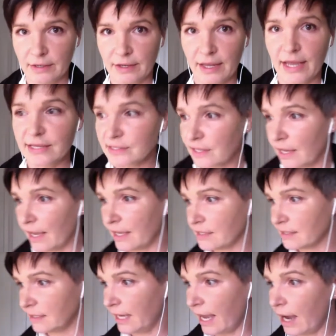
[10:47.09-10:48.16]
really
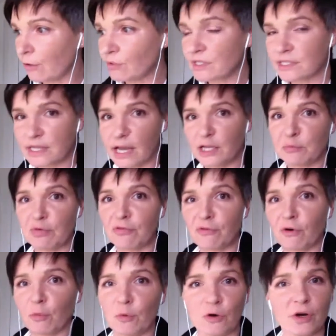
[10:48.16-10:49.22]
disconnect yourself from the
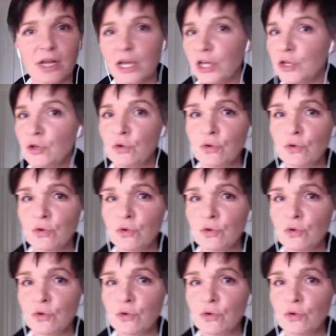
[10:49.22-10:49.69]
topic